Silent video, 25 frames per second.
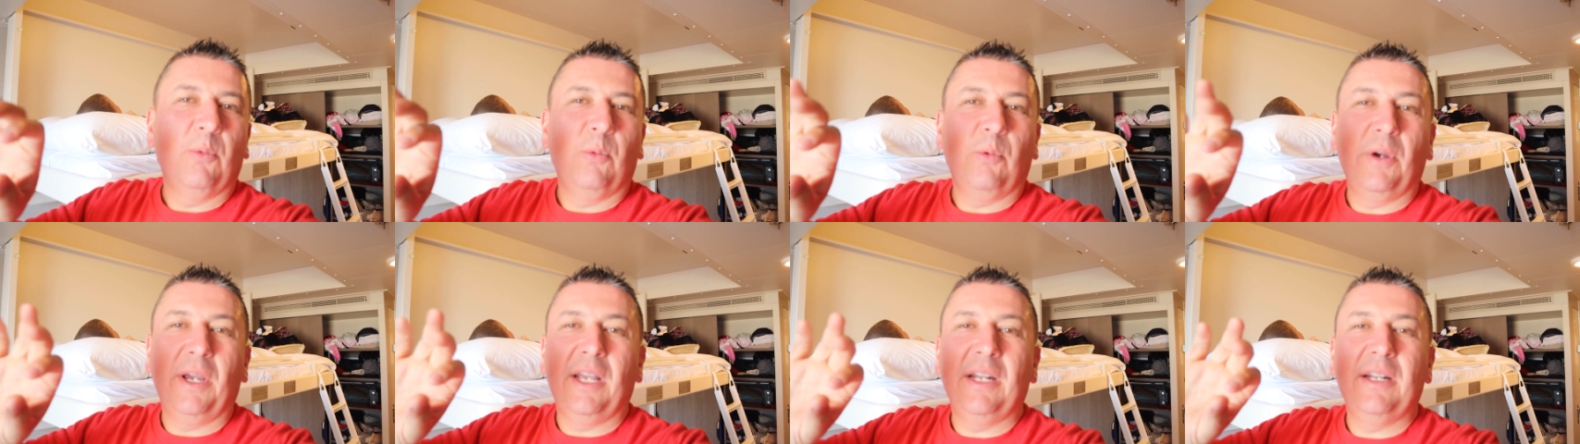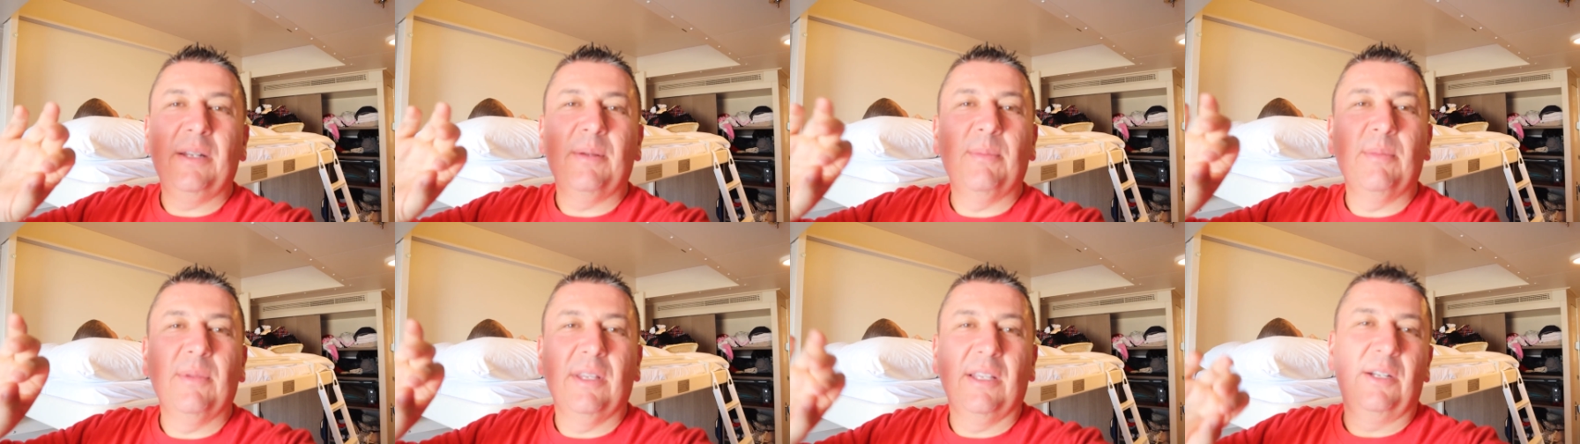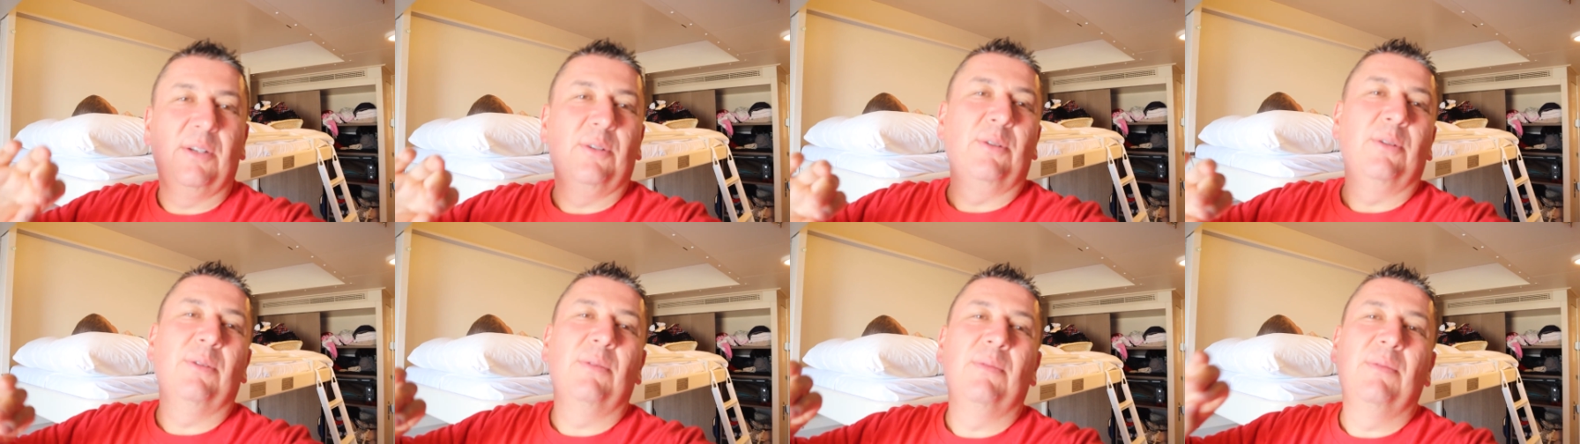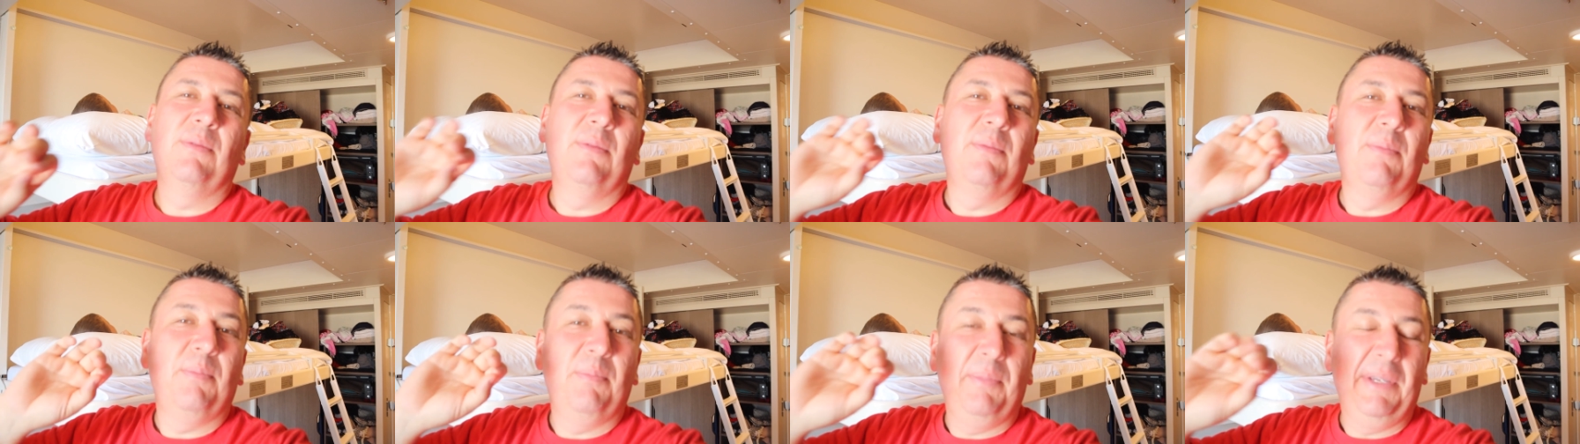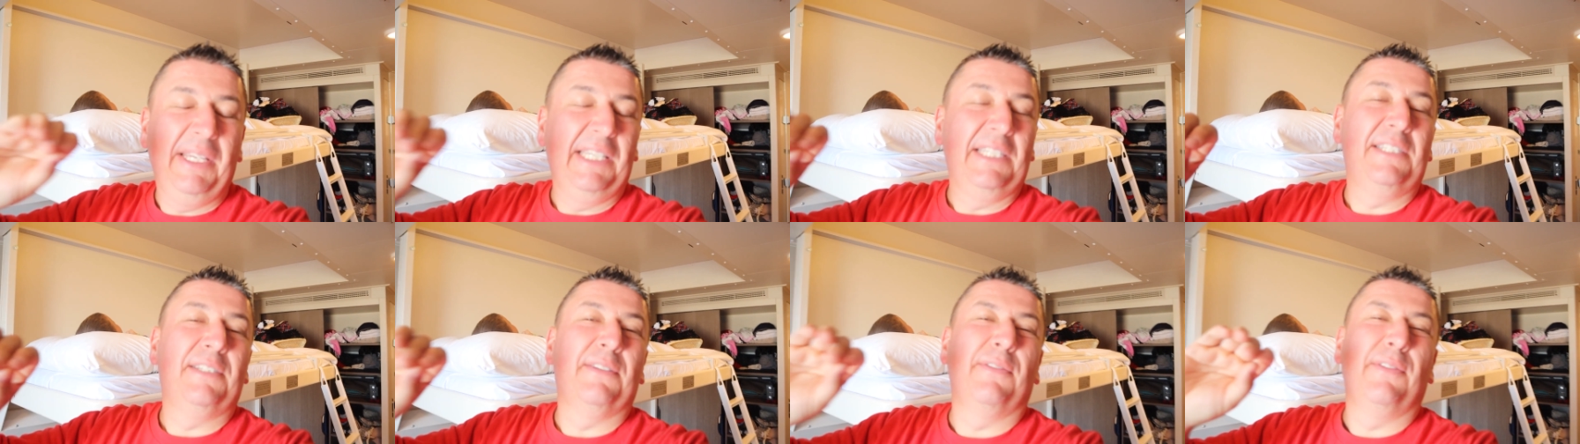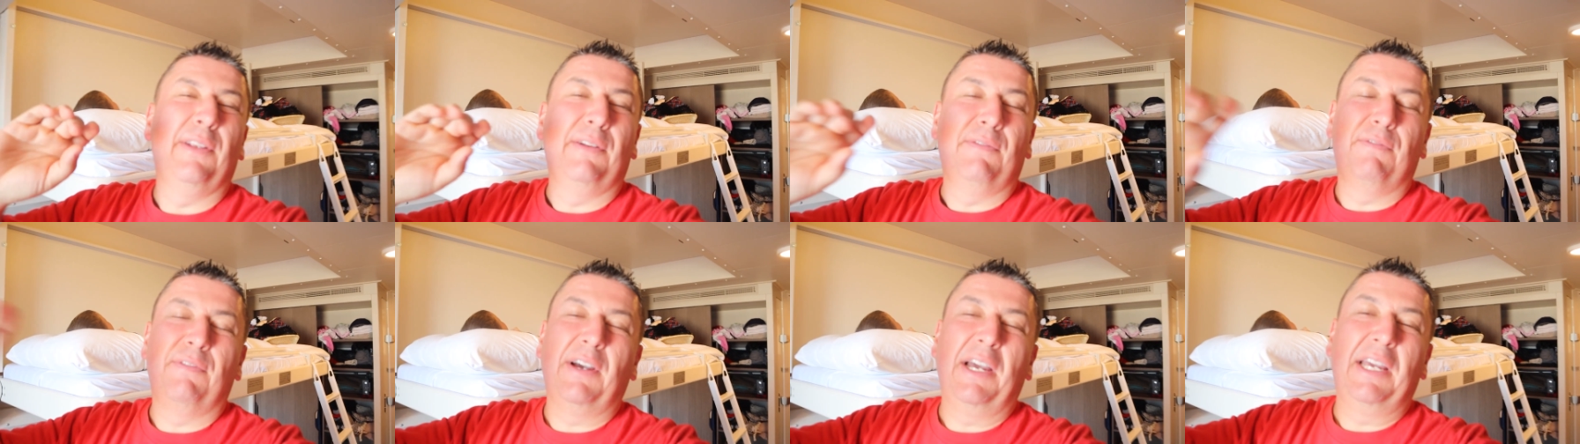Random little piece of
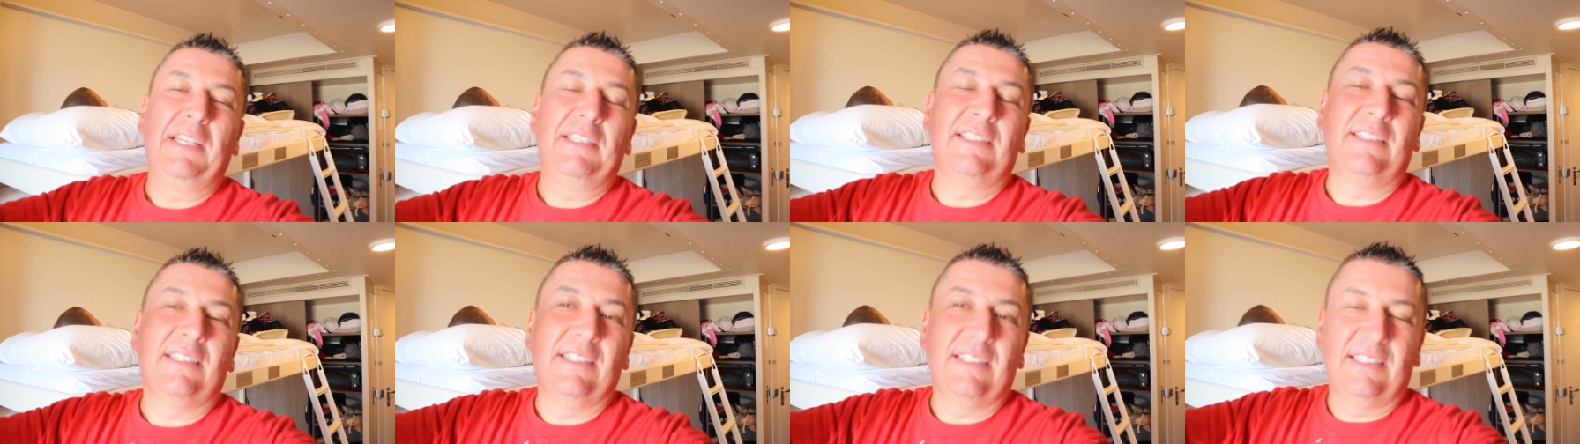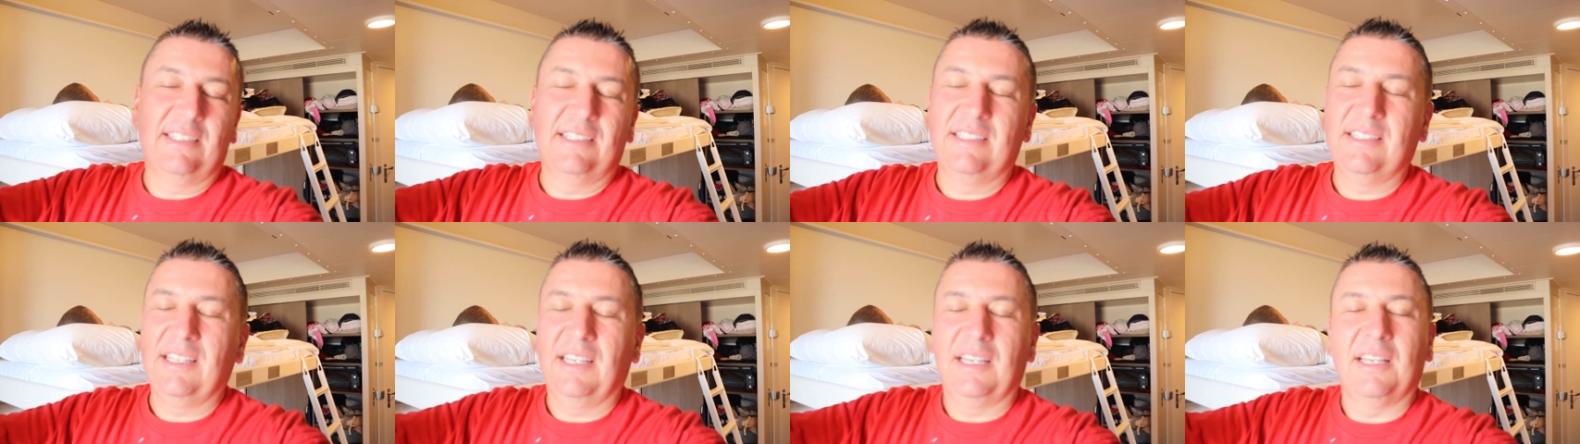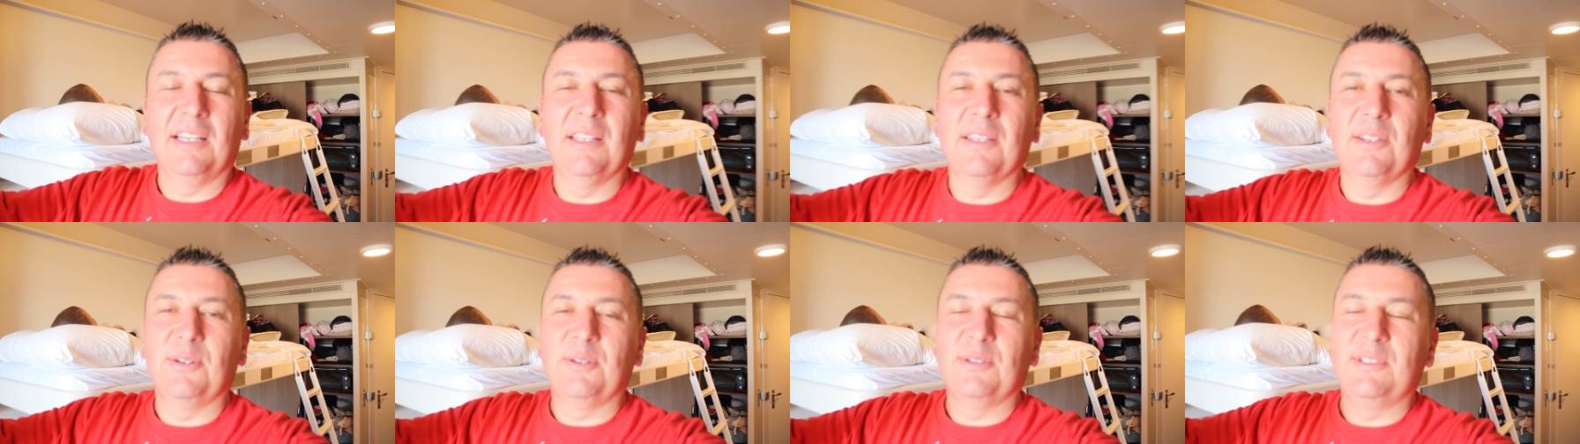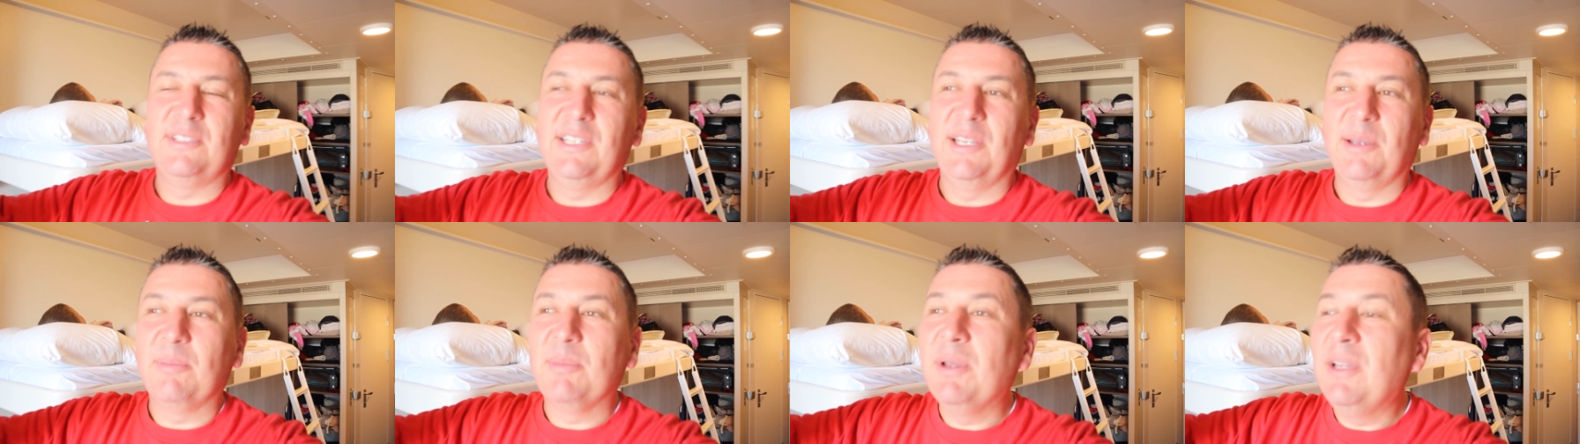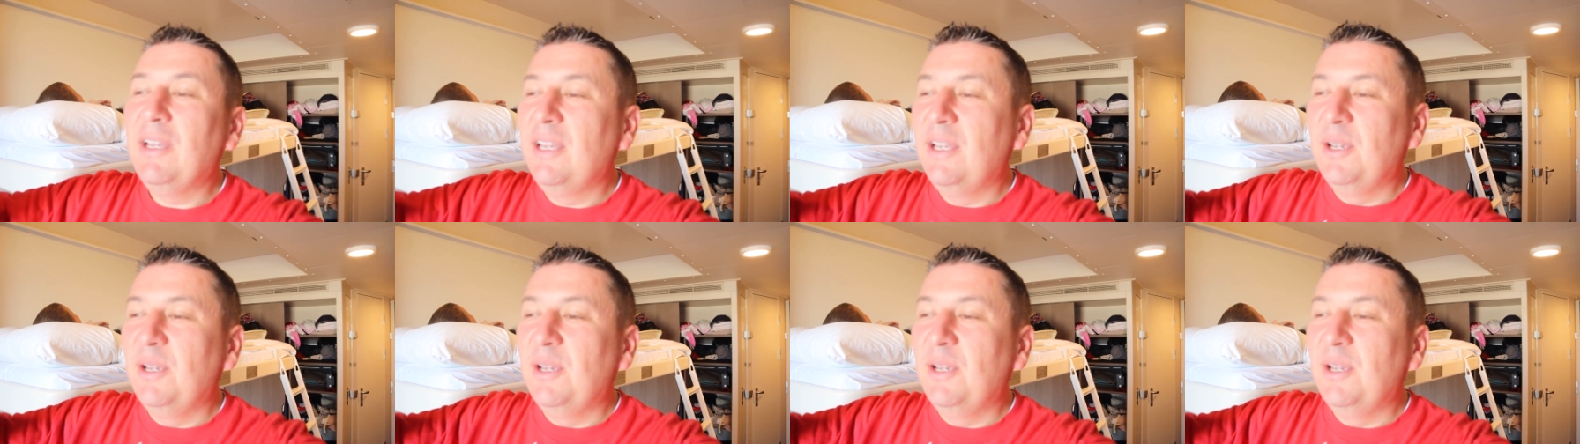advice. This is like a little tip.